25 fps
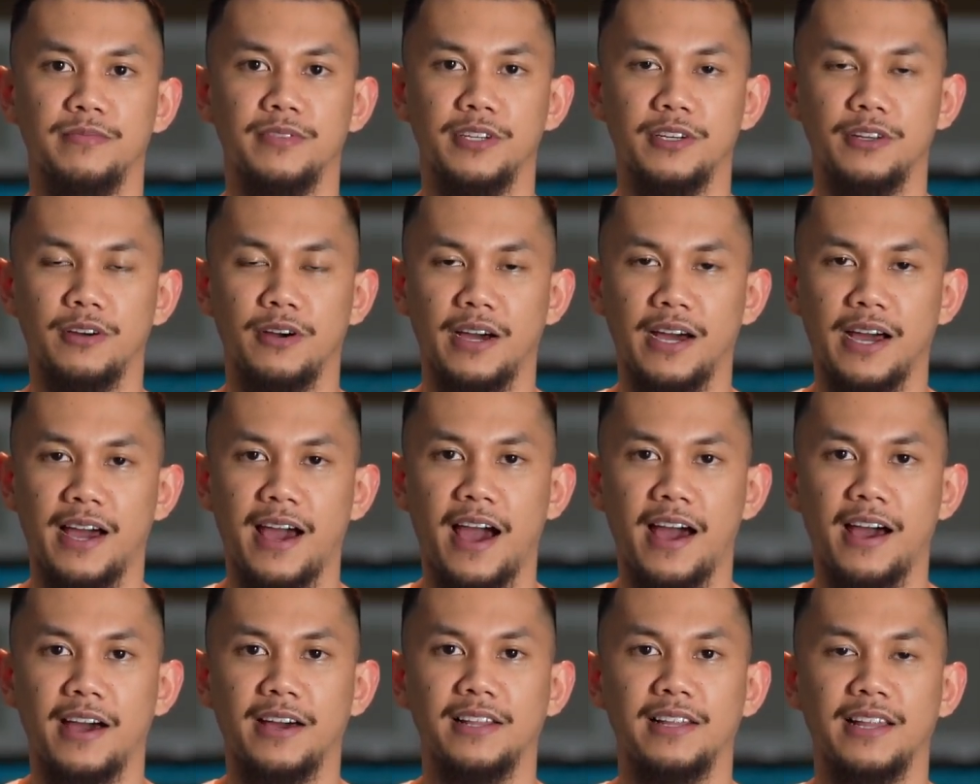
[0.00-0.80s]

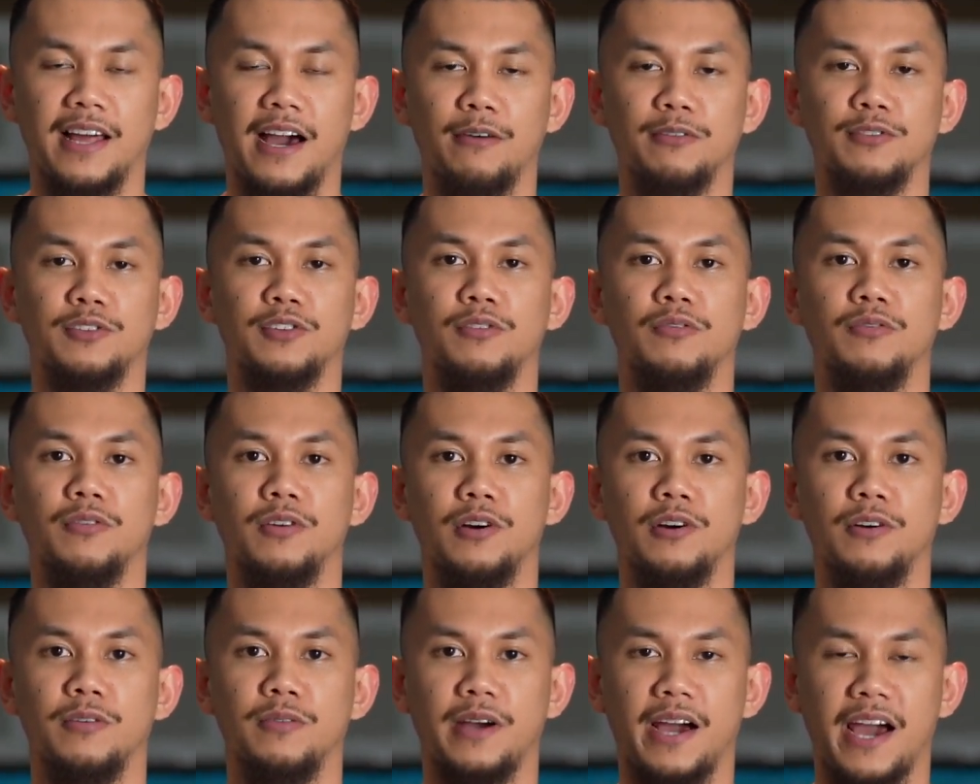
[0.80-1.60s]
I allow it to
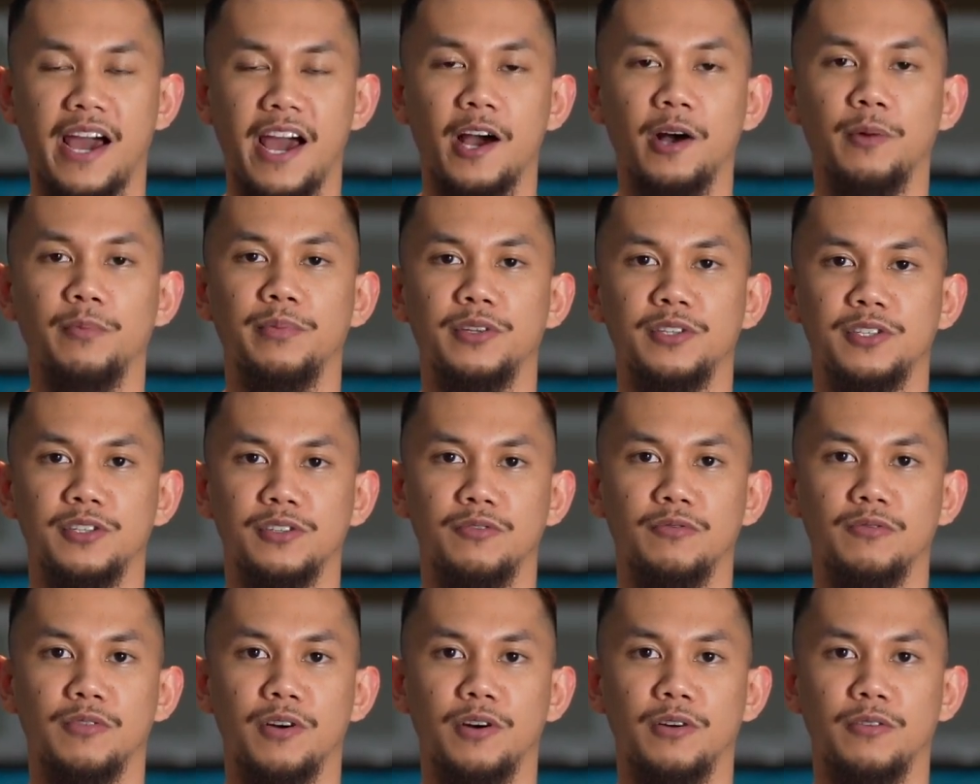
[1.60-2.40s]
grow. I help it to
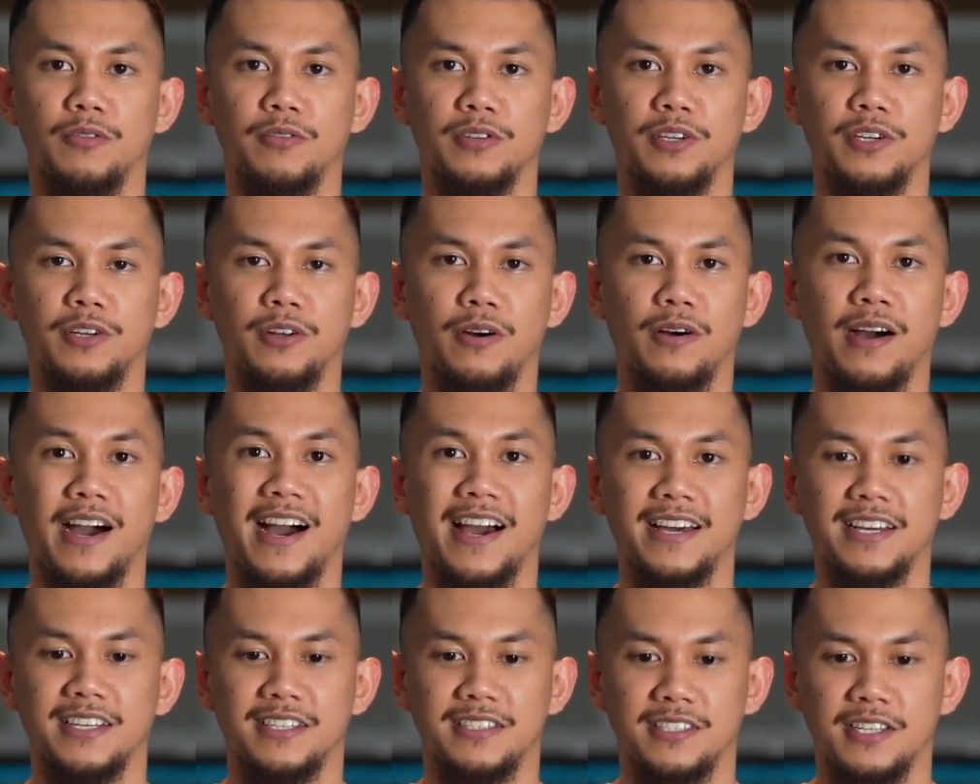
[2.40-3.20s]
grow.
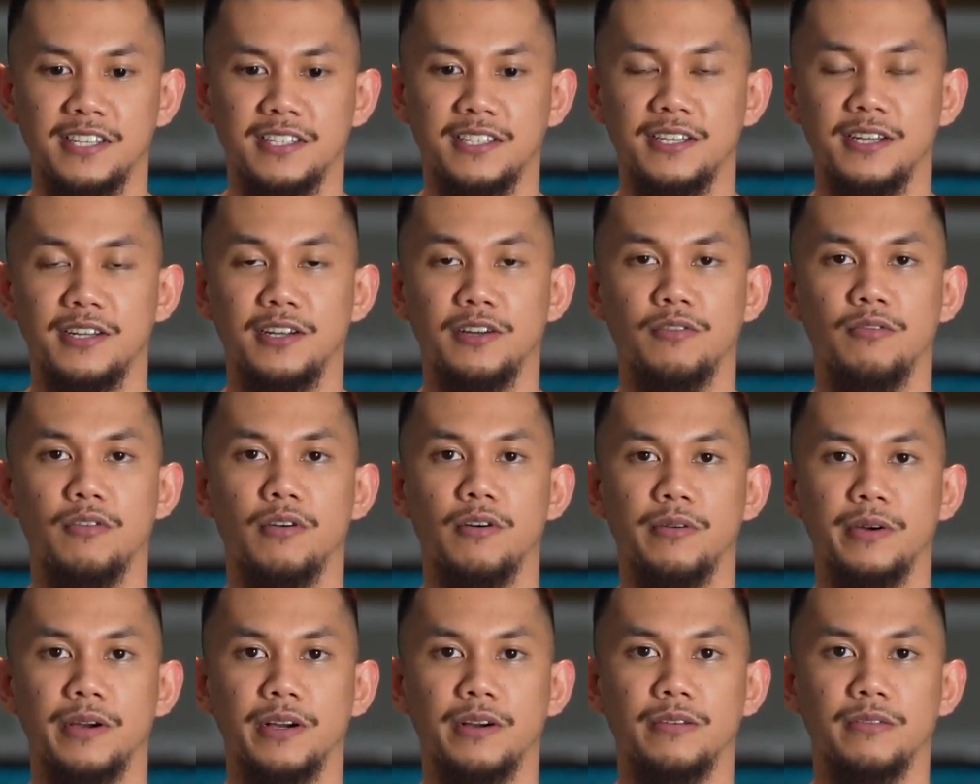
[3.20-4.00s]
I assist it in
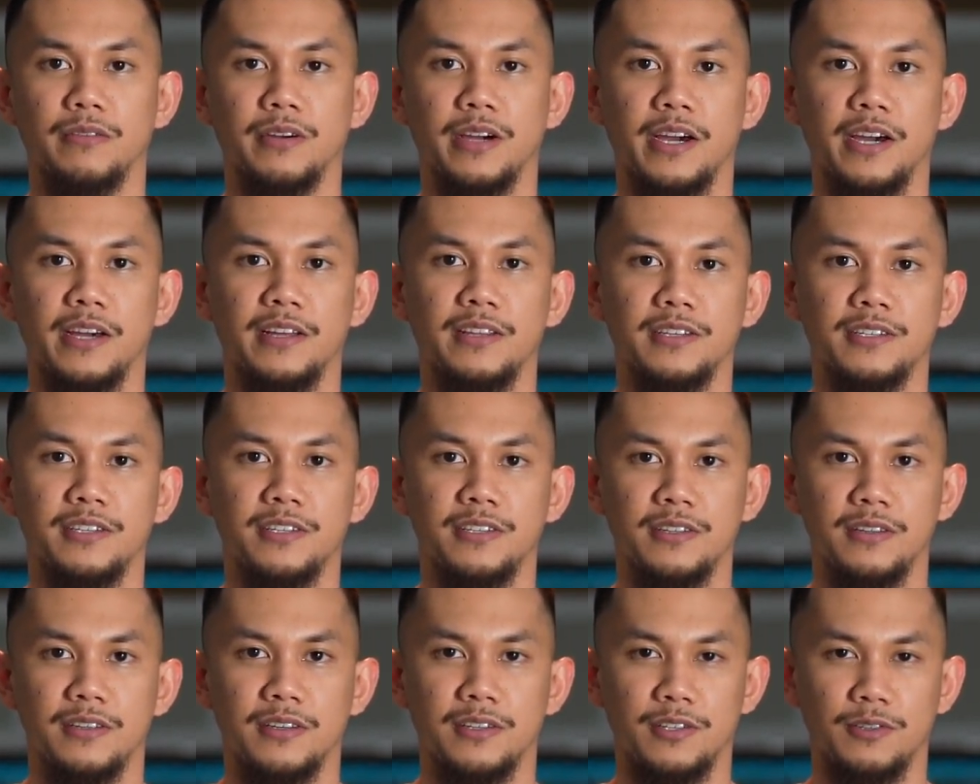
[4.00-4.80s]
growing. Okay, this
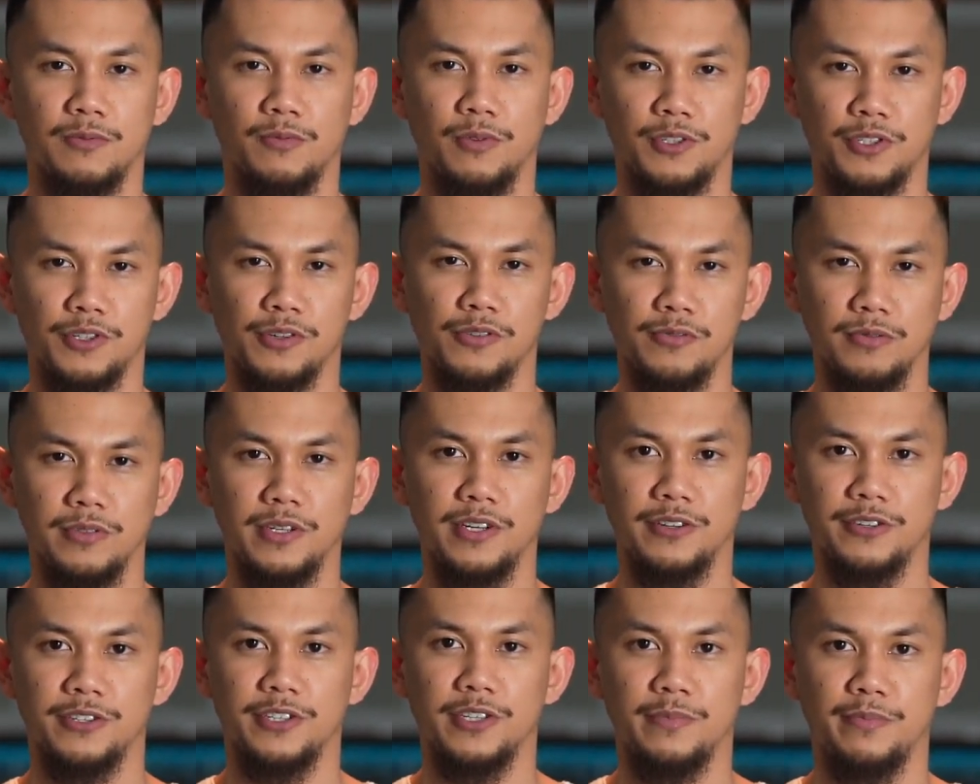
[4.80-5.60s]
is what true
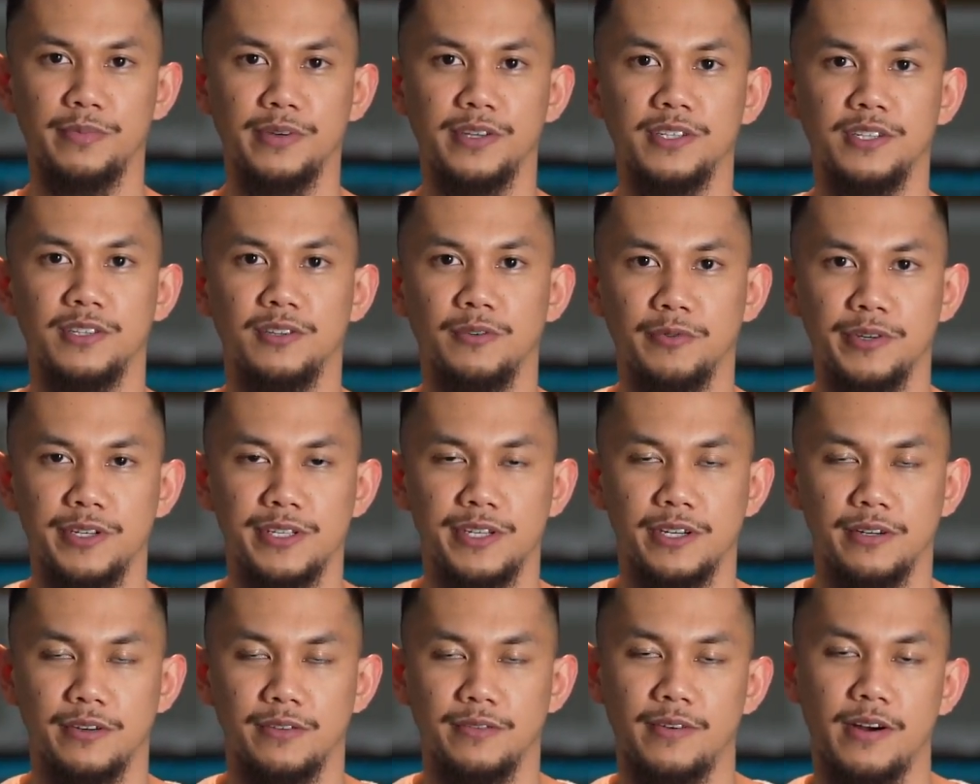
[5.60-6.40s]
leadership is in the
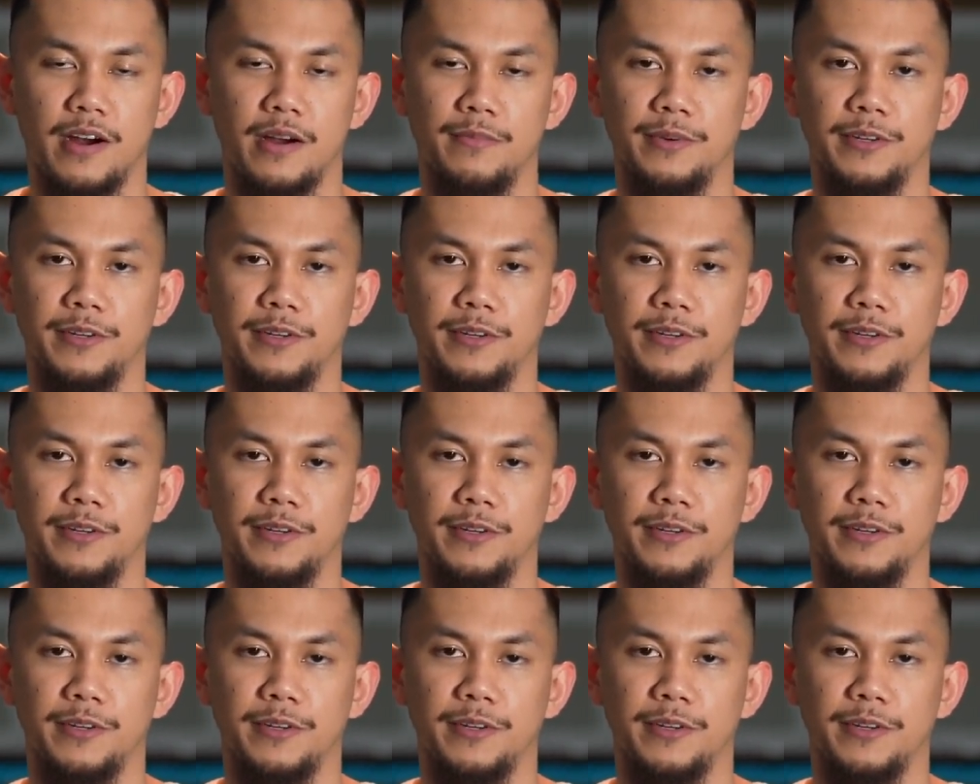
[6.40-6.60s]
retail environment.